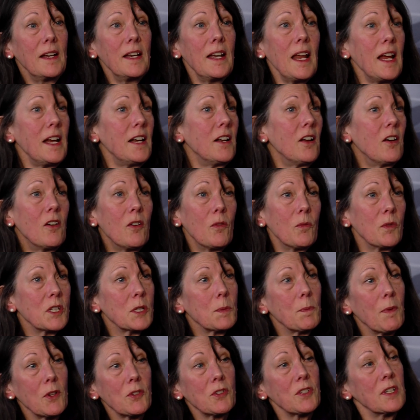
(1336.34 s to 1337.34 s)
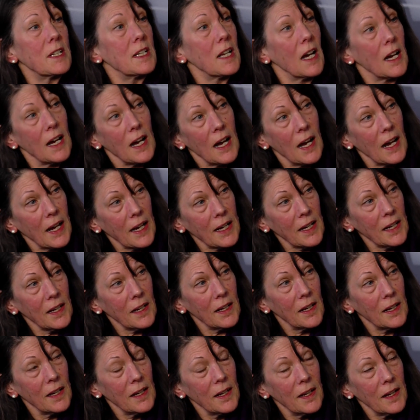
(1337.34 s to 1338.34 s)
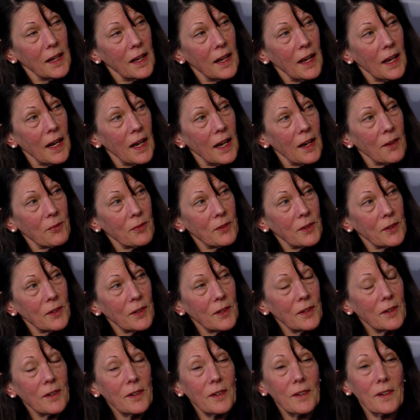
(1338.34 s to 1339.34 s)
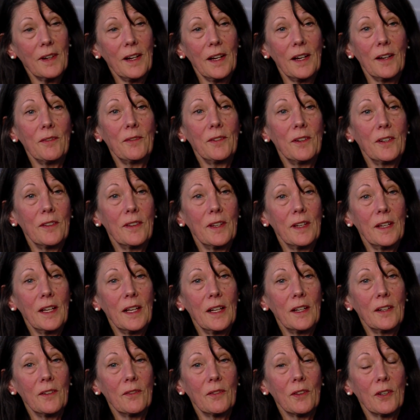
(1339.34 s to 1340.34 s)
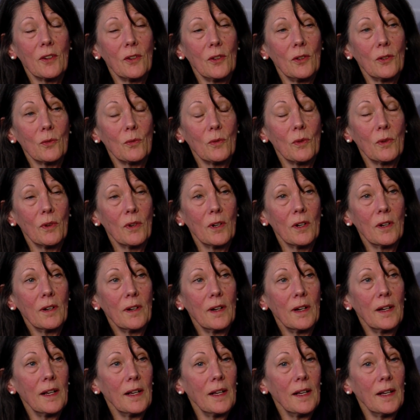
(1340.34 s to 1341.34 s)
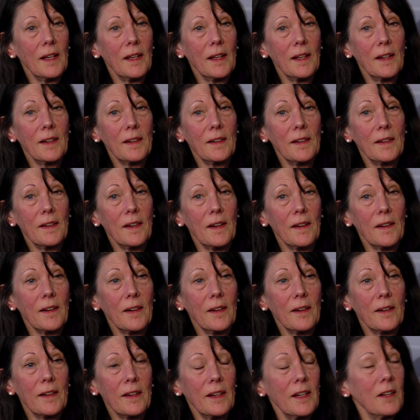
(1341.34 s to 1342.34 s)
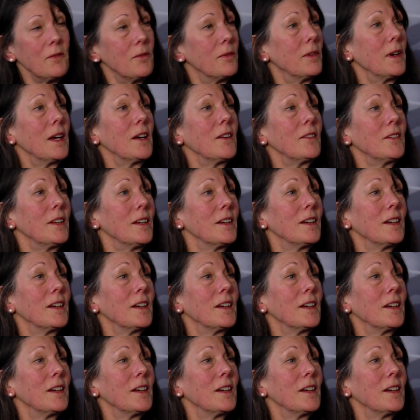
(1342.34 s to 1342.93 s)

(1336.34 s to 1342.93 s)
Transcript: NATO was supposed to die right. after after the end of the Cold War and uh, yes, I never found,